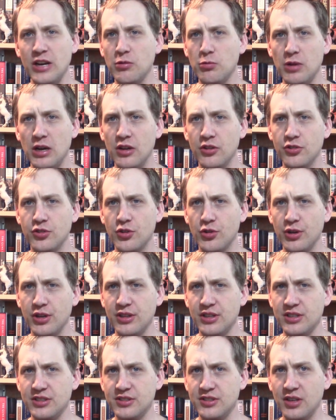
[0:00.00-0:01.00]
well during
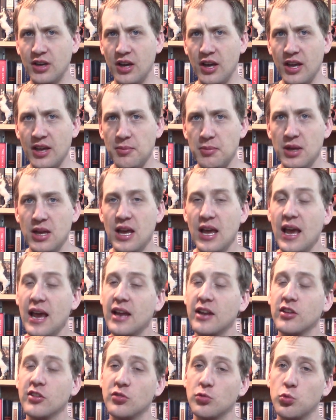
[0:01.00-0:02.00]
this time,
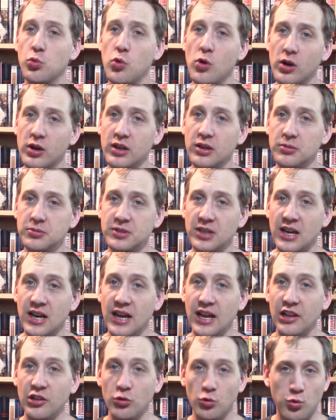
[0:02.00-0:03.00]
and his workout
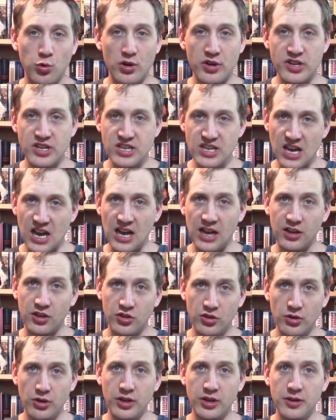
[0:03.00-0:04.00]
times were not
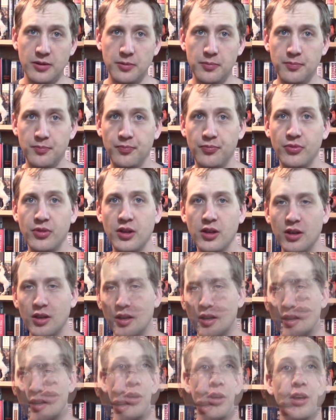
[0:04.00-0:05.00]
good.
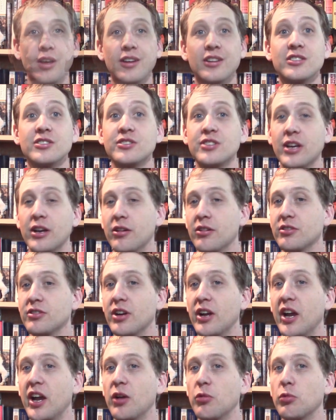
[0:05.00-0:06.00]

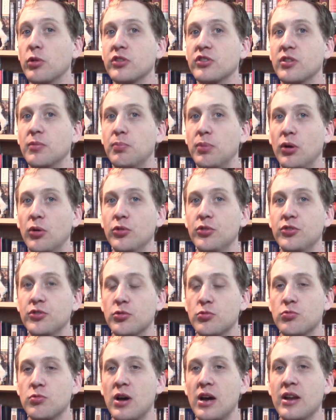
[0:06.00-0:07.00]
Secretariat was supposed to
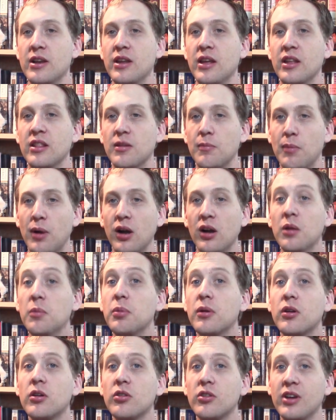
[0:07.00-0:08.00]
run in the
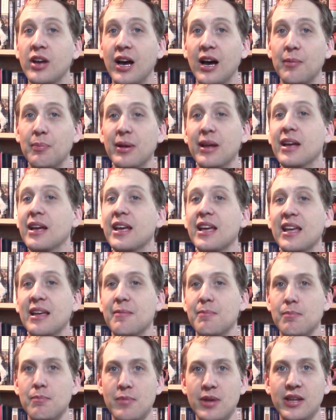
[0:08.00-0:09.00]
Marlboro Cup
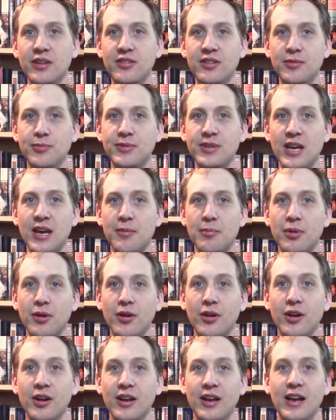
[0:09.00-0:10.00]
in
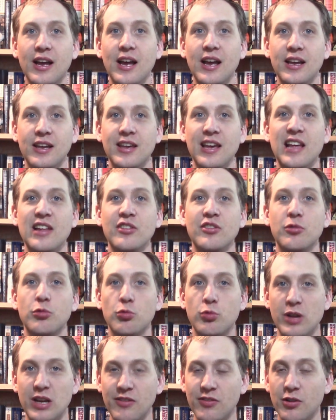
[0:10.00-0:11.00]
mid-September against
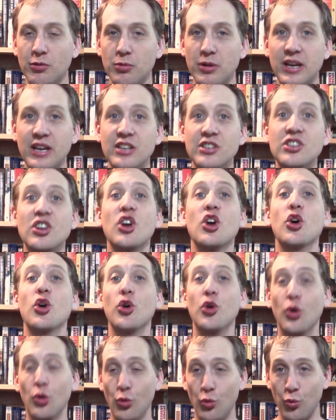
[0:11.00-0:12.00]
Riva Ridge,
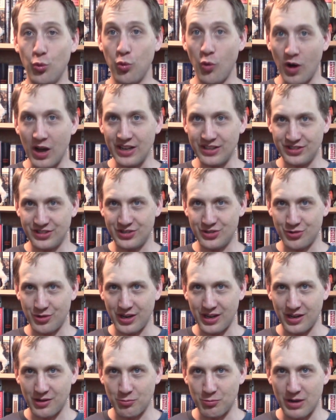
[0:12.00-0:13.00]
who was
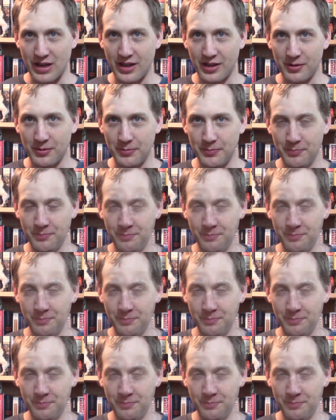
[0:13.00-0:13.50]
training well.